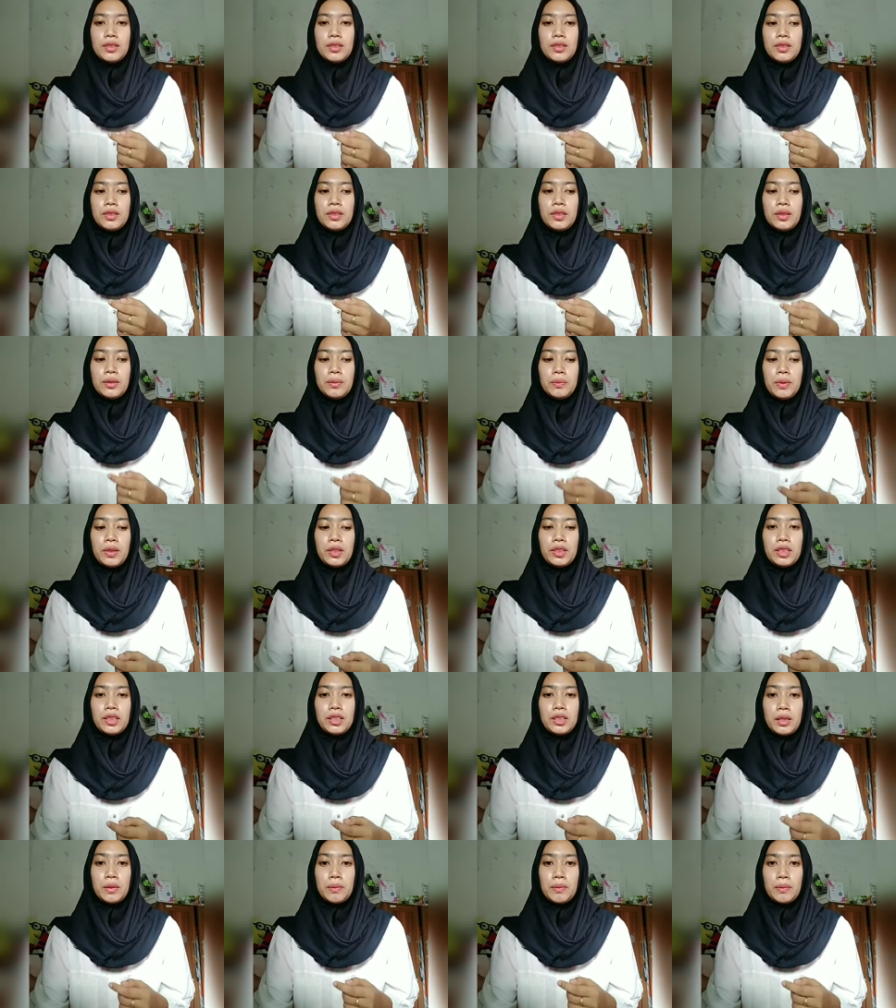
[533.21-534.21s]

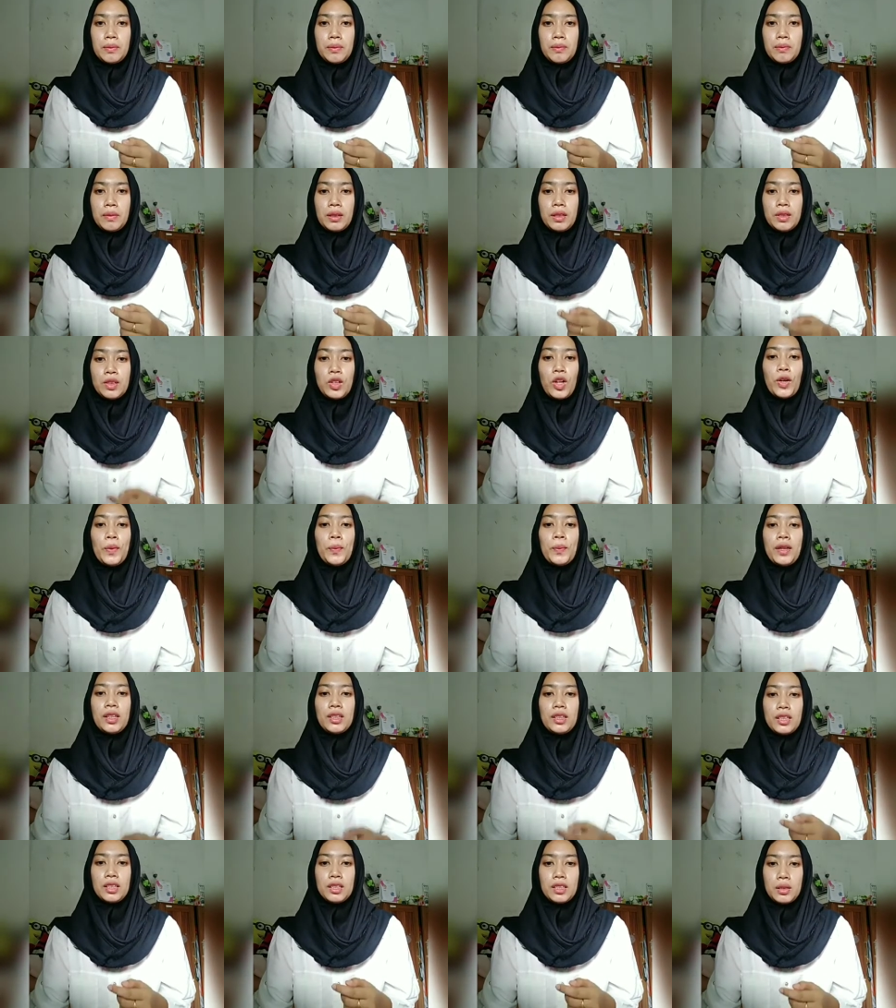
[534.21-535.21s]

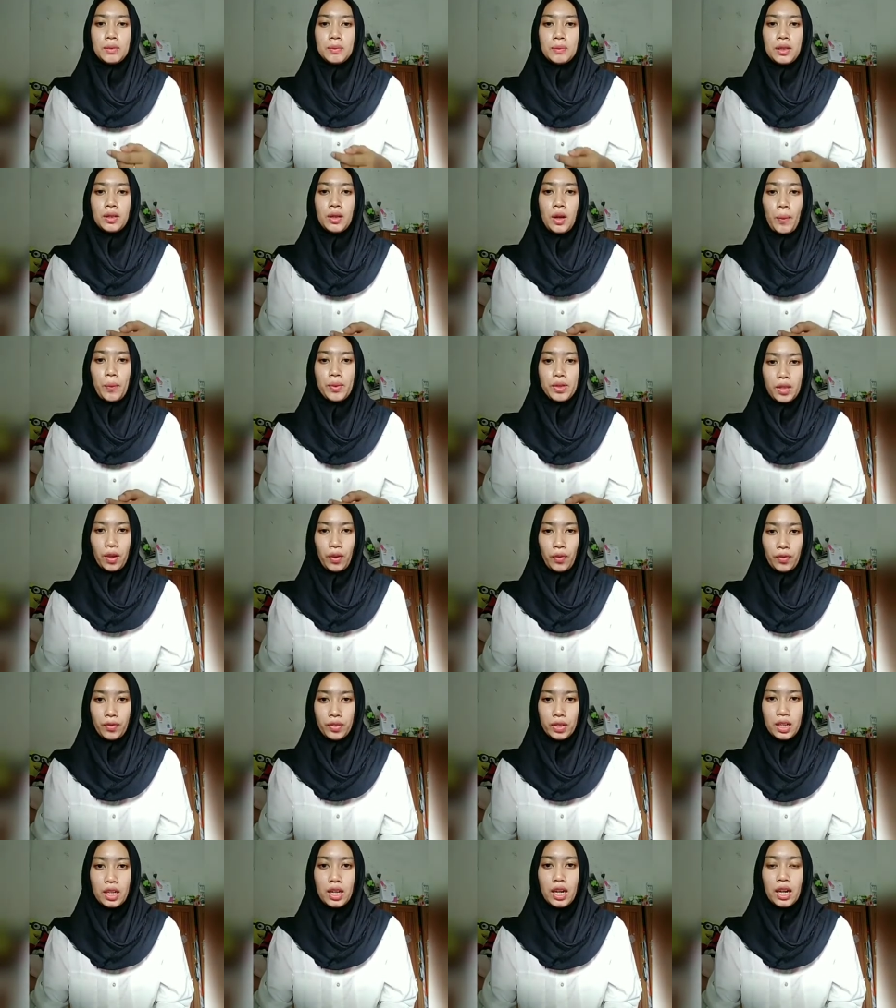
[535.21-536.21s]
non-participant
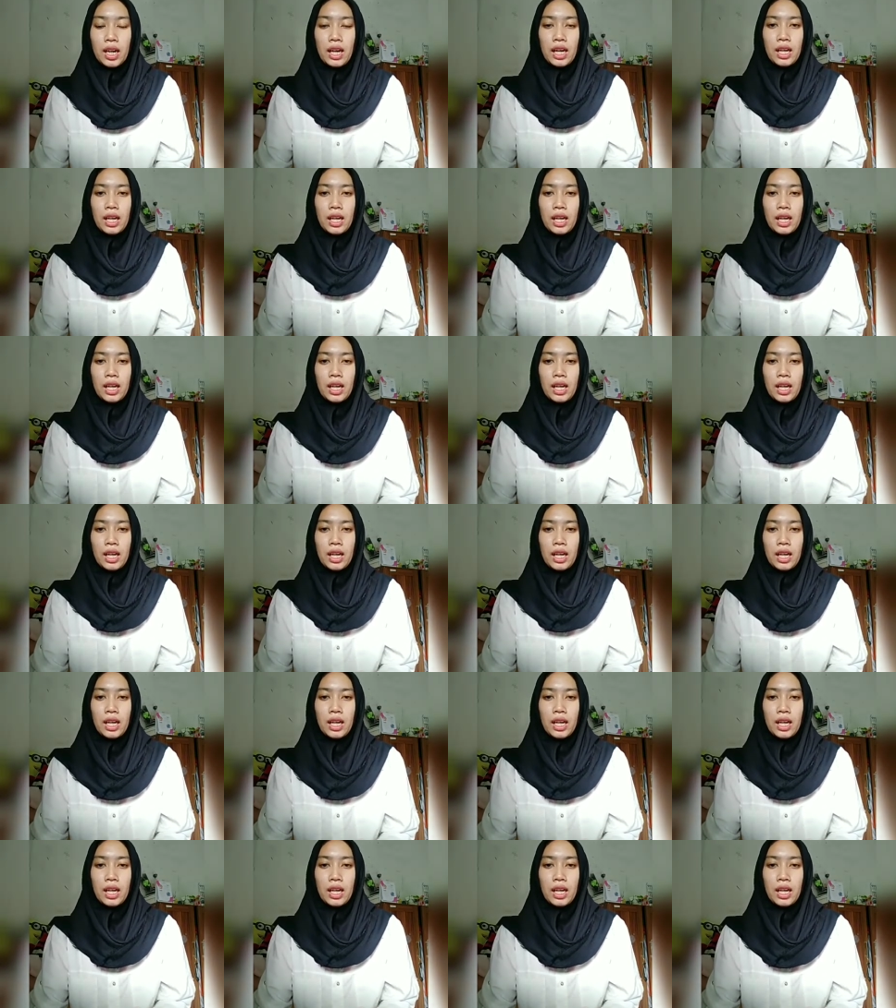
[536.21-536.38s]
observer.